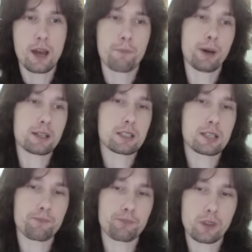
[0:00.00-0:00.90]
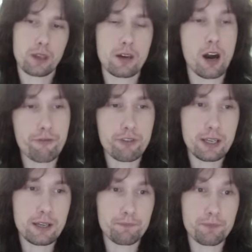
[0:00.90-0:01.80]
But
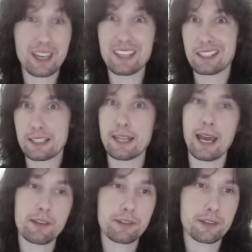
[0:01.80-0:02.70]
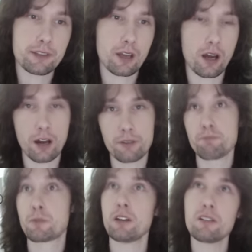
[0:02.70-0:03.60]
covering his death,
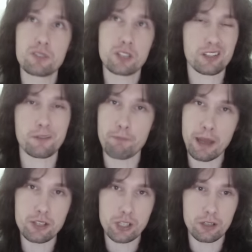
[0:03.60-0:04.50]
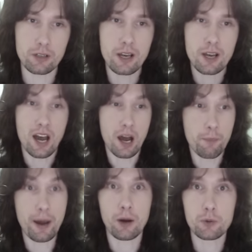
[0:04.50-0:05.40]
I'm going to just mention
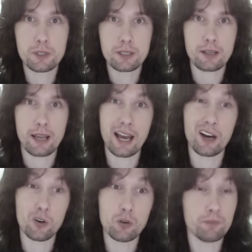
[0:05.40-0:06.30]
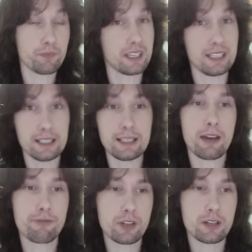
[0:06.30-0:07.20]
about how he
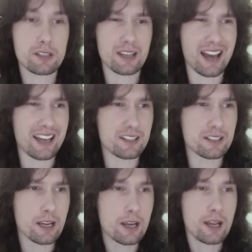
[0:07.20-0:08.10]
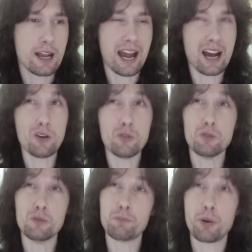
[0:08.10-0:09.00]
left us and
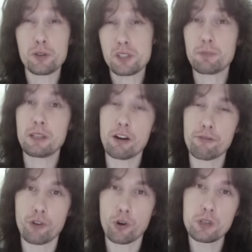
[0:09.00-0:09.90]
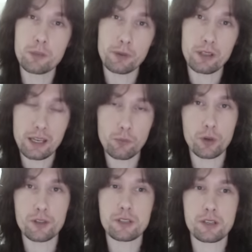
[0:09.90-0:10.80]
how possibly avoidable it
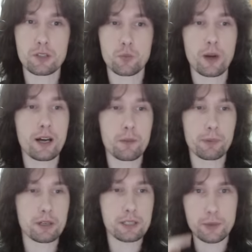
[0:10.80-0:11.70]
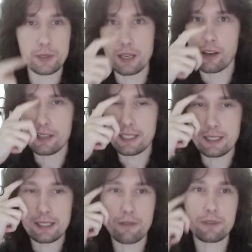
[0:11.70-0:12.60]
was as well, because it was in
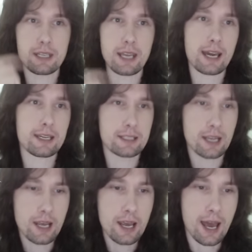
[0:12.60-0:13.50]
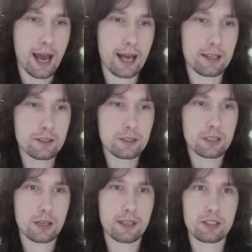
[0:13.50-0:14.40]
1978 and
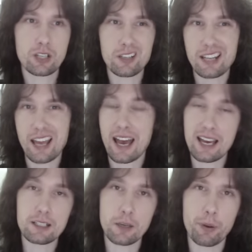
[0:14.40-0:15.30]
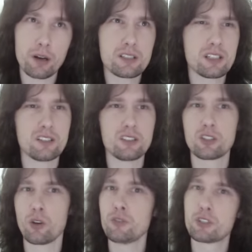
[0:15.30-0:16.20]
they just had a party at
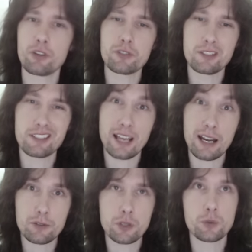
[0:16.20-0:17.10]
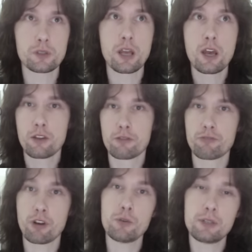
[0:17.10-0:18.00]
Don Johnson's house, who was the
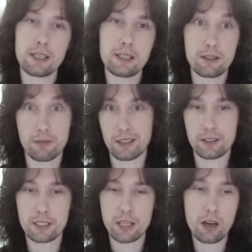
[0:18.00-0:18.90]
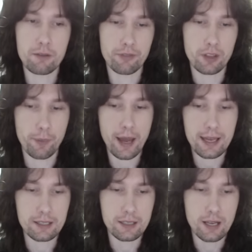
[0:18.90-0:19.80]
roadie at the time for the
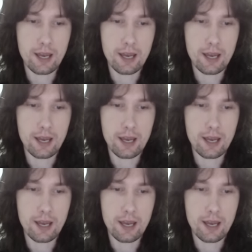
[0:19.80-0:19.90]
band.